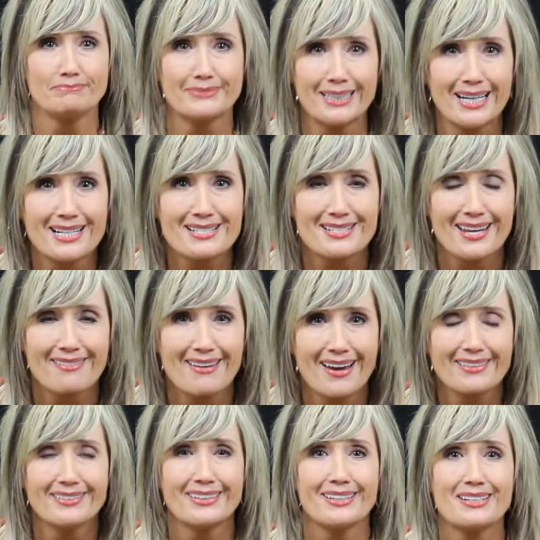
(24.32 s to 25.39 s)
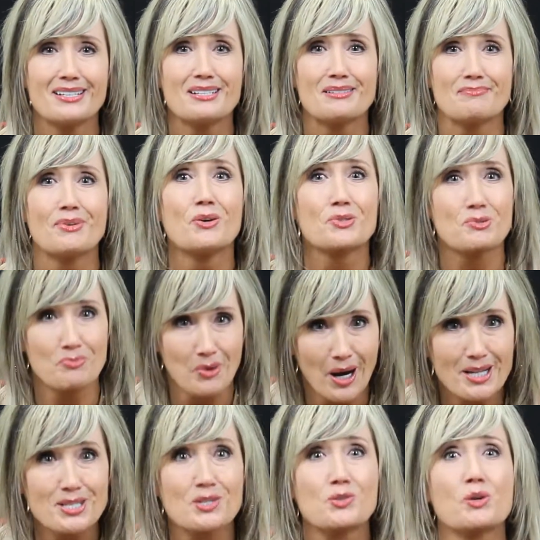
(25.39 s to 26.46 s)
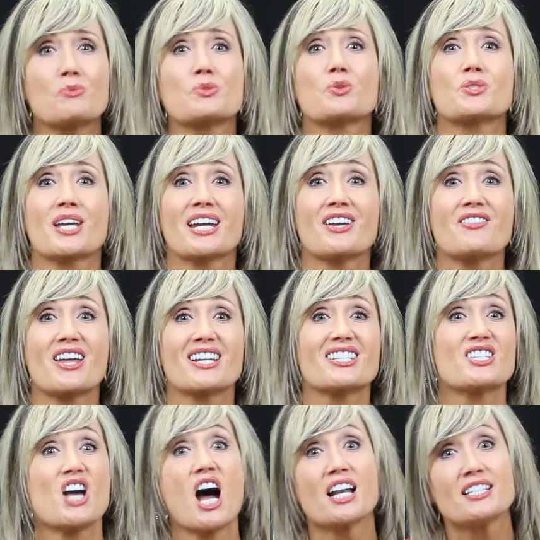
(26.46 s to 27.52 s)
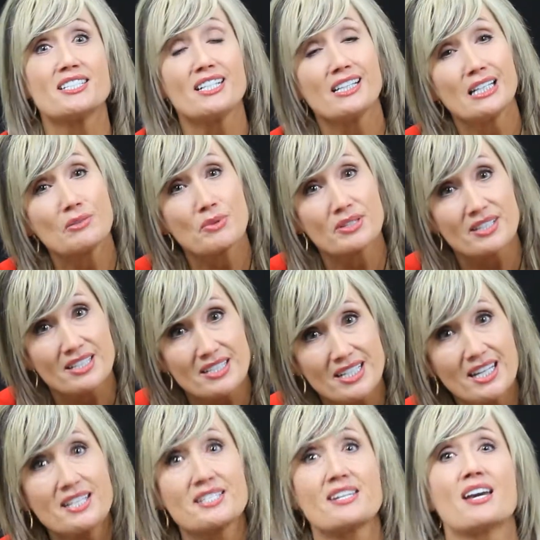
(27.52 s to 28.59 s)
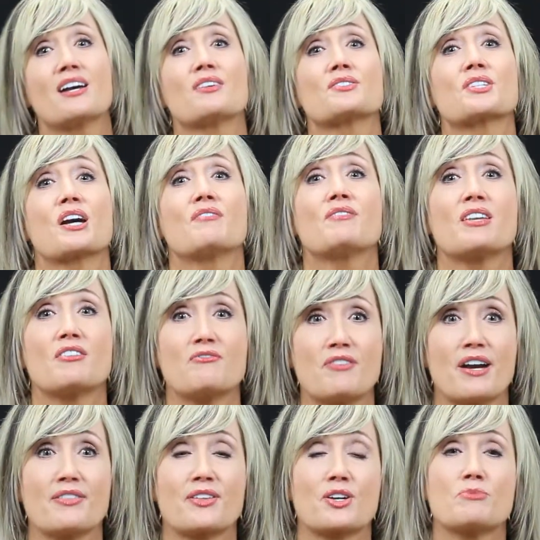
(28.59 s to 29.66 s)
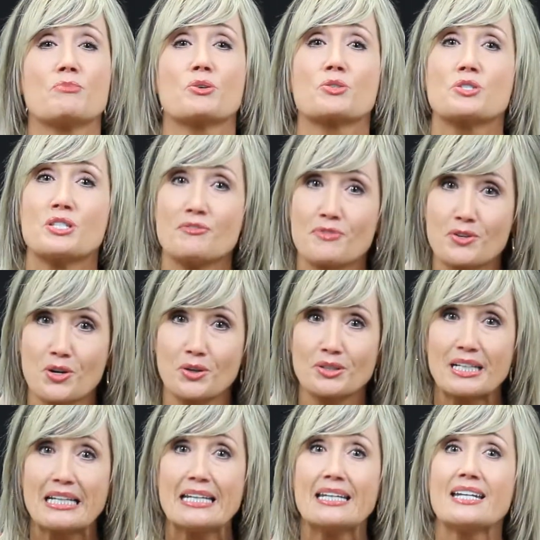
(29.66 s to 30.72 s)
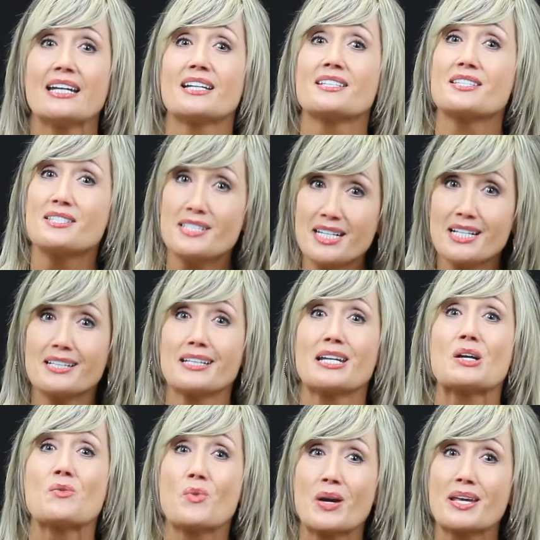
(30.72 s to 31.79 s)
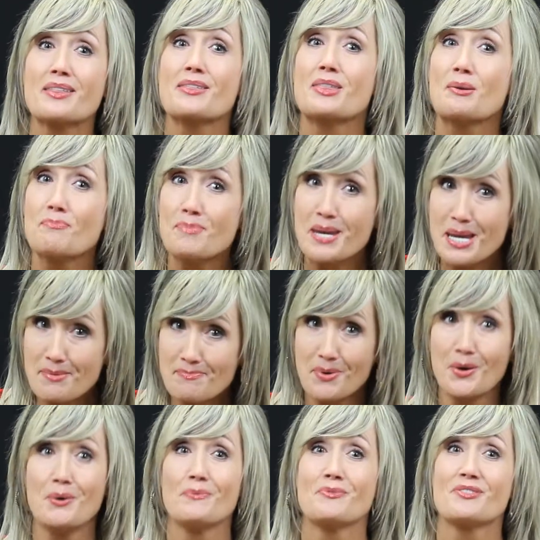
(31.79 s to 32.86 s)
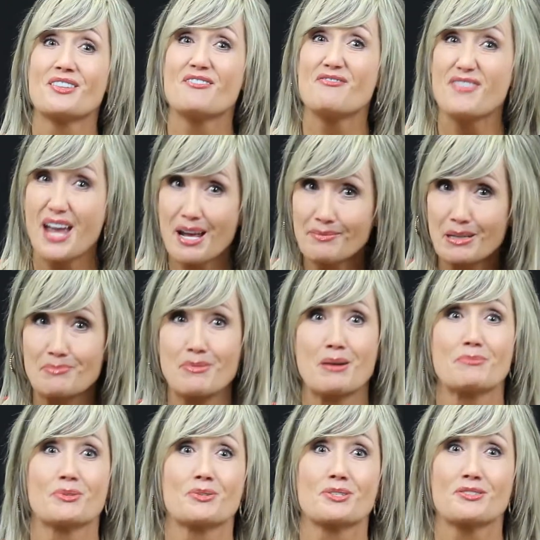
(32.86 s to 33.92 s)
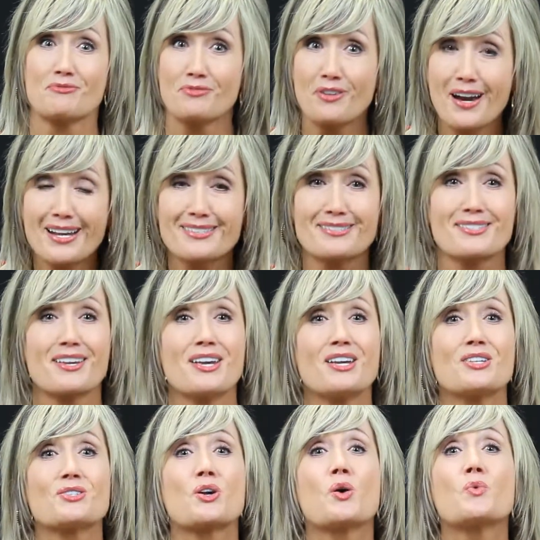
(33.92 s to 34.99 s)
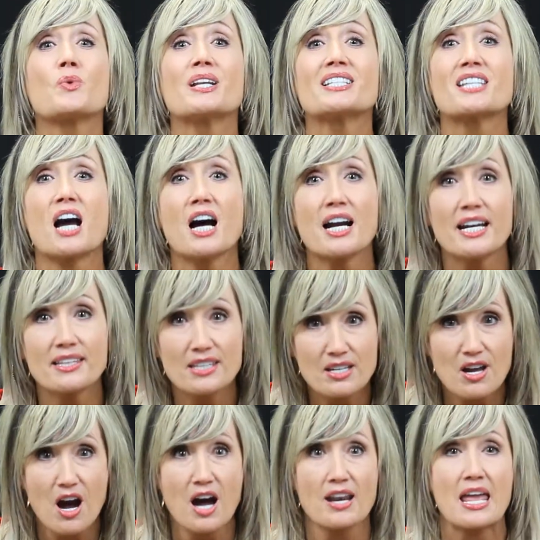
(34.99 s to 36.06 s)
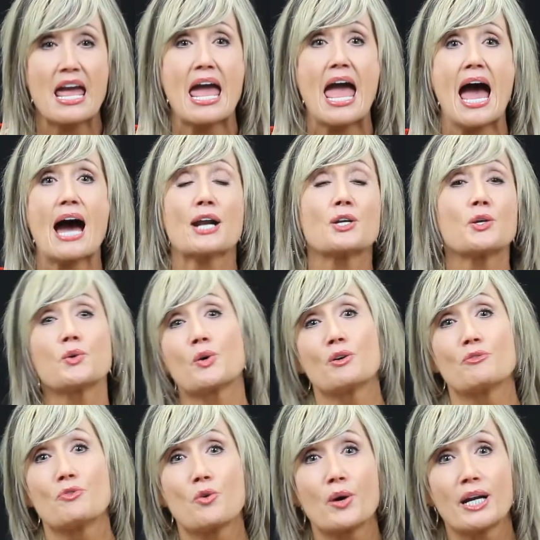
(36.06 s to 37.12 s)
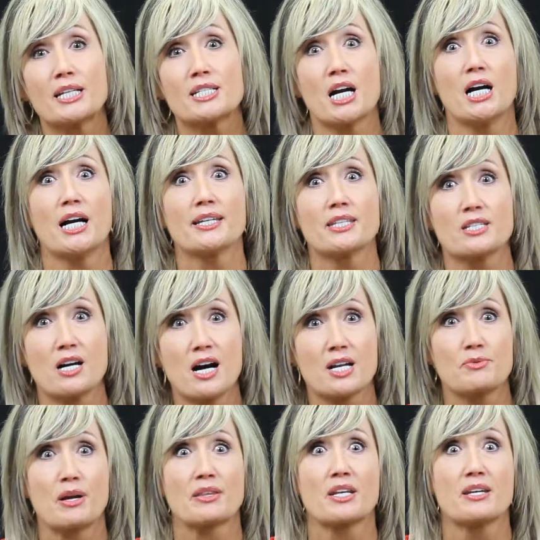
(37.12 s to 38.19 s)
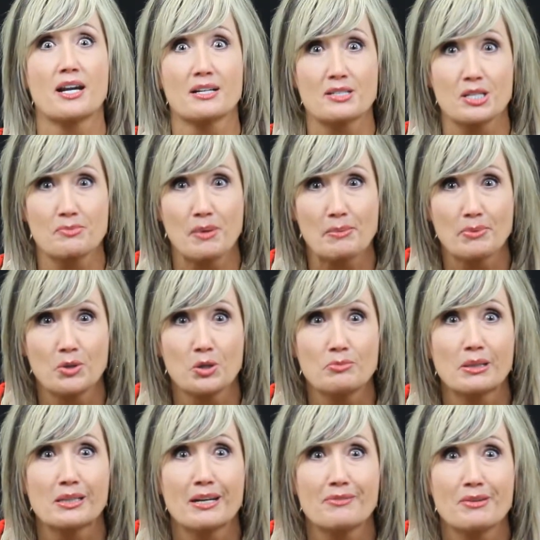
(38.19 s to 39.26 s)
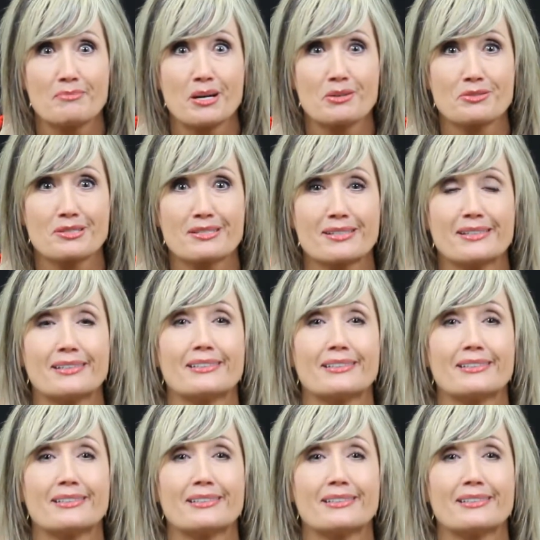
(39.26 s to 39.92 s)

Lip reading: Did I say that? Most brides and grooms will tell you that it's not dealing with the details of the event that are most difficult. It's dealing with the people, the family members, the friends. So when tying the knot, how do you avoid tying the knot around the necks of the people whom you love the most?